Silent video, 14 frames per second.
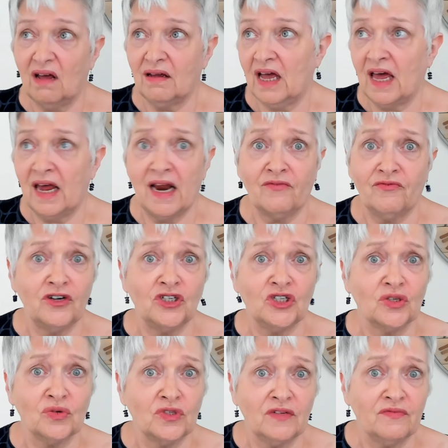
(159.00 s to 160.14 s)
an average
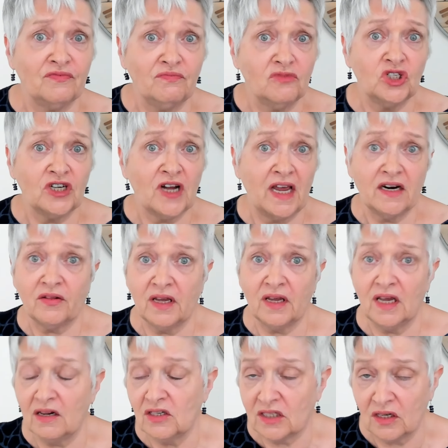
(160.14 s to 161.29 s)
sort of shade. I think
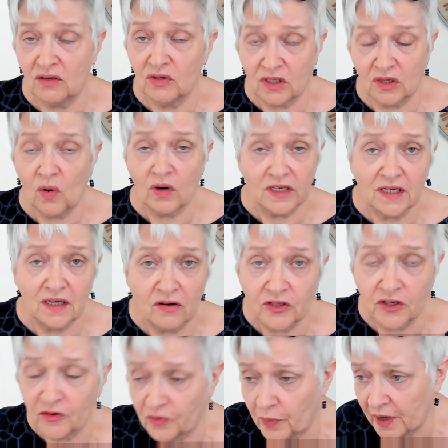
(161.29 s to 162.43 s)
it suits quite a lot
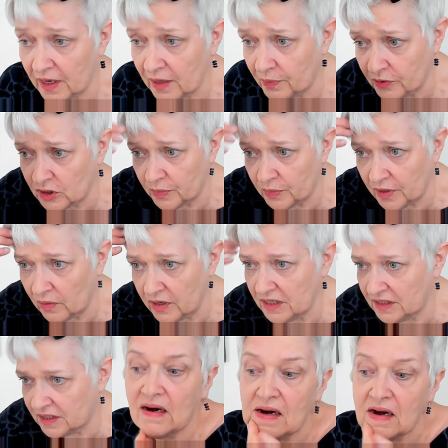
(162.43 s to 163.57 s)
of people, to be
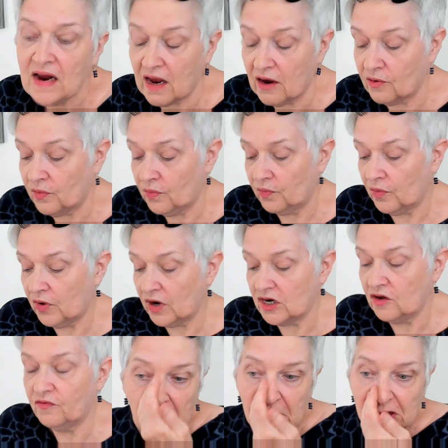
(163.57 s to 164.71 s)
honest. Now, when
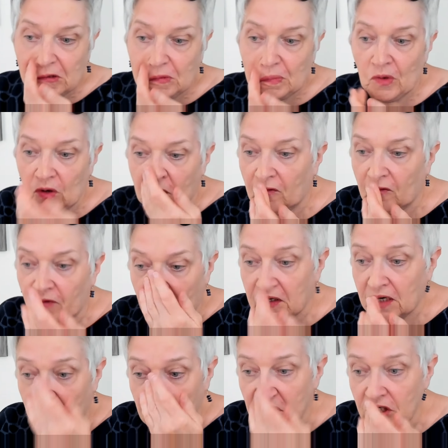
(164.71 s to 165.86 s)
you've smoothed the
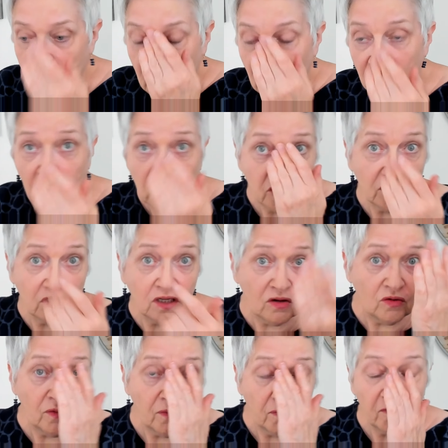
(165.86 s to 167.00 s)
foundation on using
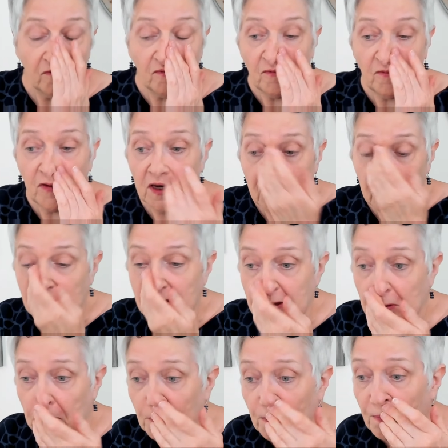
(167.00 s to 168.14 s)
your
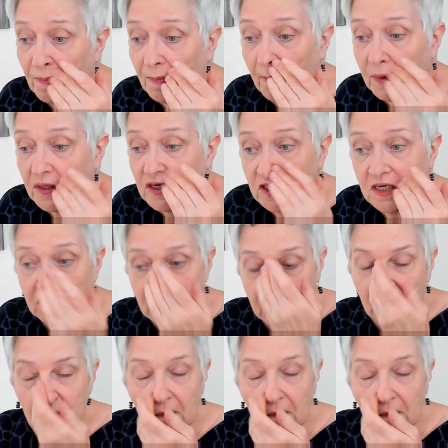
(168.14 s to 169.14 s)
fingers, just